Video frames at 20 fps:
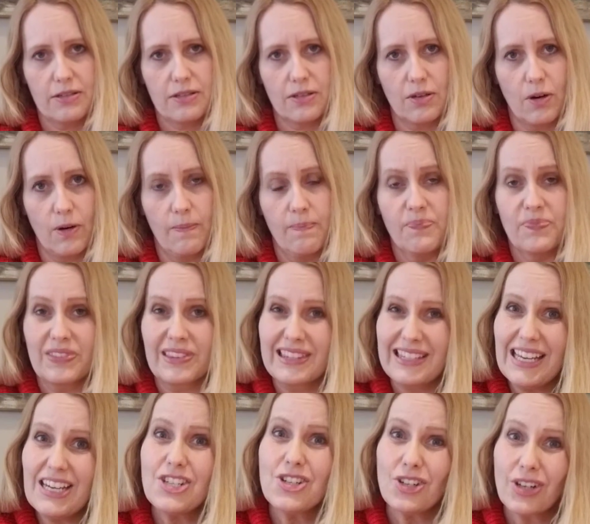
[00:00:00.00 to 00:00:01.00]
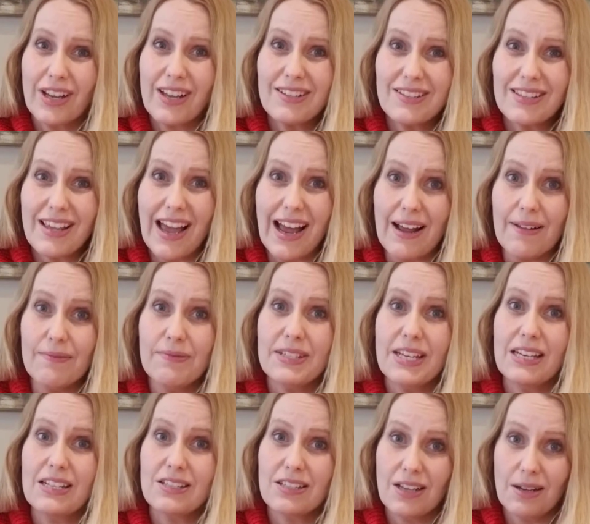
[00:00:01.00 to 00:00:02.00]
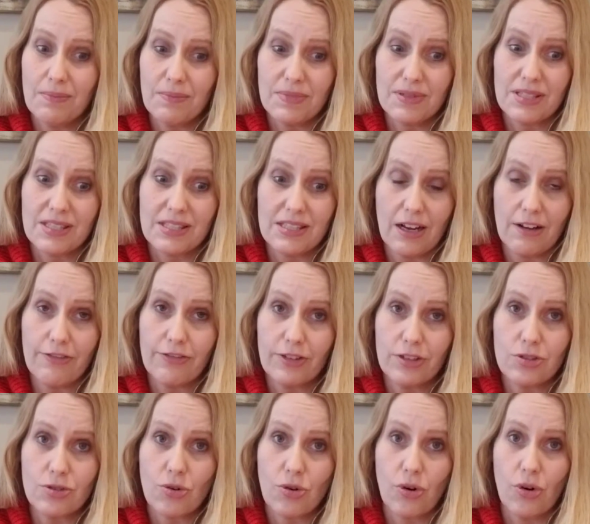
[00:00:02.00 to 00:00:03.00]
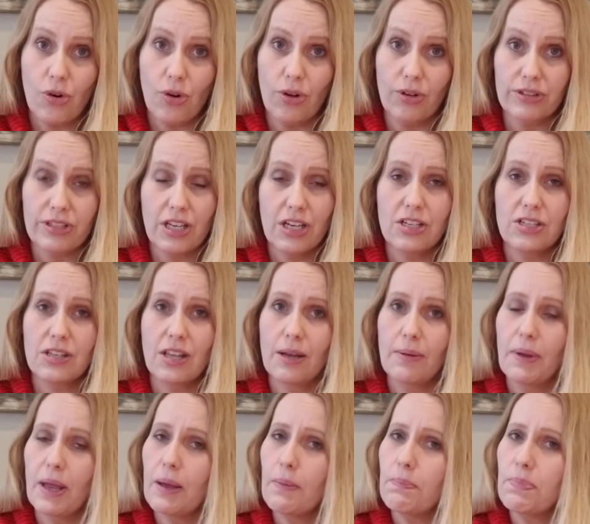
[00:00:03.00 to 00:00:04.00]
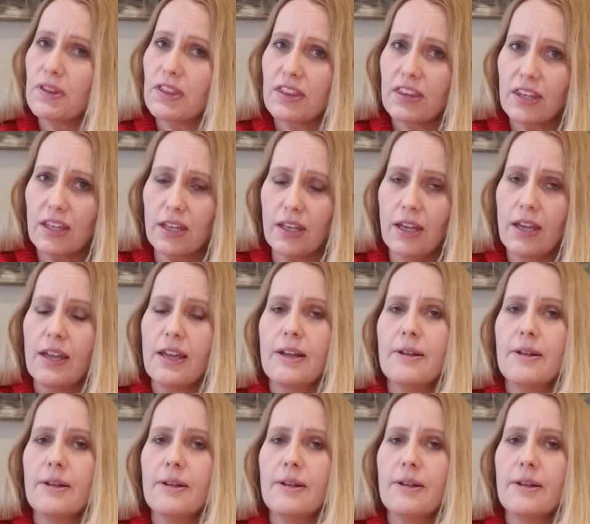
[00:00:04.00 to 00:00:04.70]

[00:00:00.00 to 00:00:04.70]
So teach your kids that. Teach them self-control. Teach them empathy.